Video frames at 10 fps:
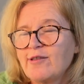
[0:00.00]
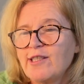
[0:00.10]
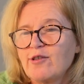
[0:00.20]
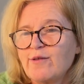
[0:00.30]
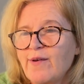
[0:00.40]

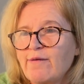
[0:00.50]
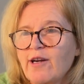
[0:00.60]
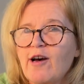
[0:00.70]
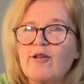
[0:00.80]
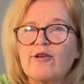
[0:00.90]
teacher's
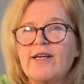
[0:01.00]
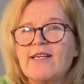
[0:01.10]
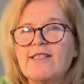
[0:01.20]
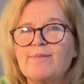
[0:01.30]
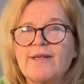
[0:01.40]
favorite color
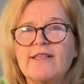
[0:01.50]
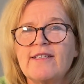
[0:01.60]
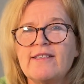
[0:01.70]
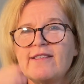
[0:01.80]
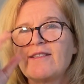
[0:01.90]
is,
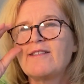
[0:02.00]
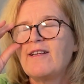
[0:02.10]
because